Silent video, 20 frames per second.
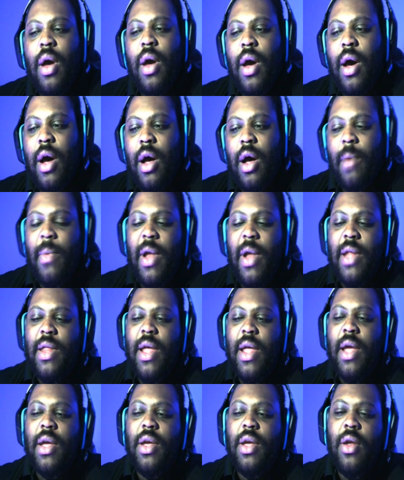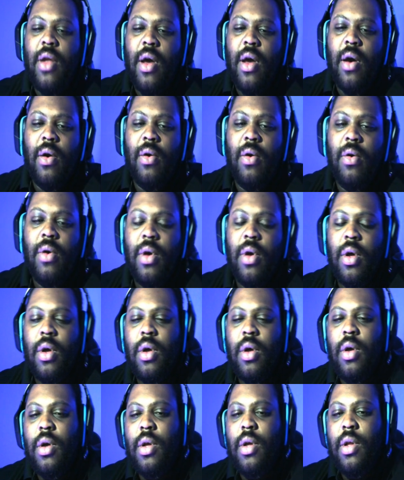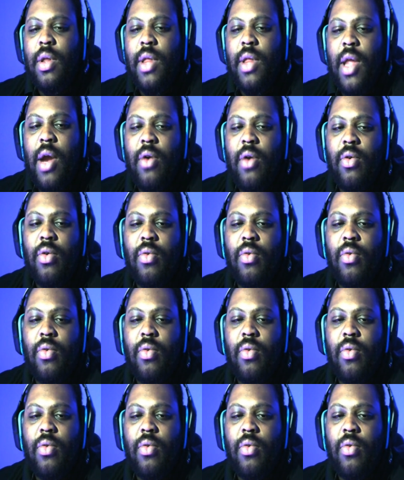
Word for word: Um, and I think, you know, they're